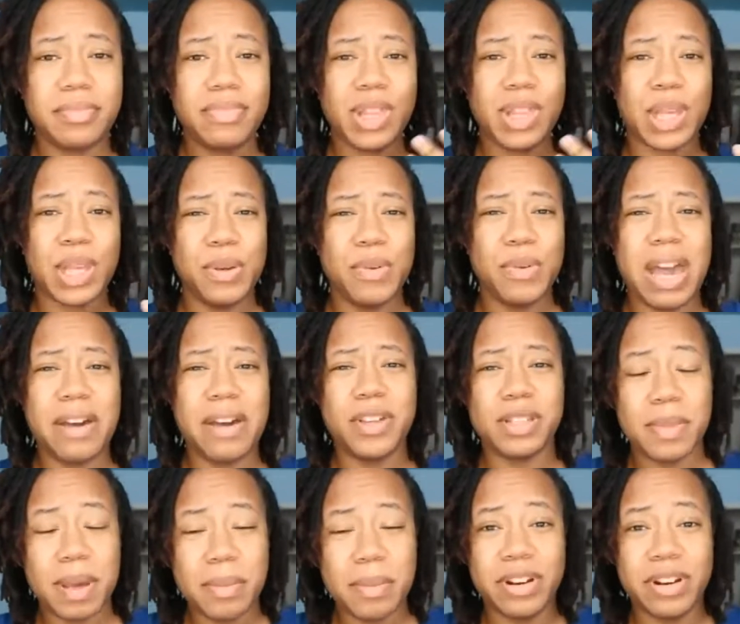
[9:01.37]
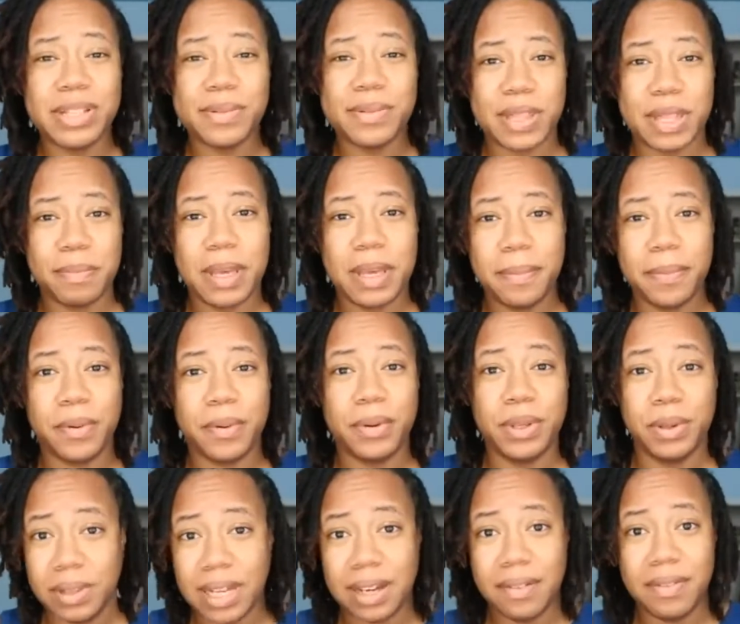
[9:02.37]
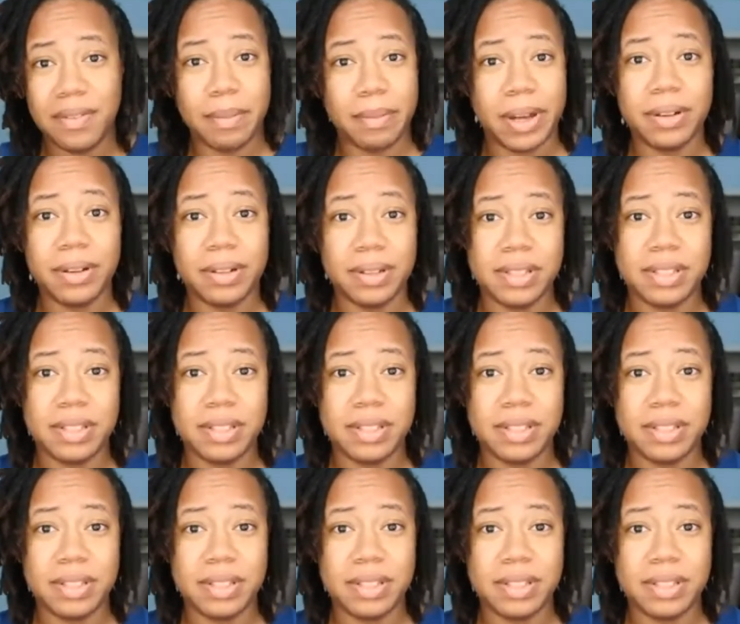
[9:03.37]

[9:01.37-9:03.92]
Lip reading: you have those memories with the people you love the most,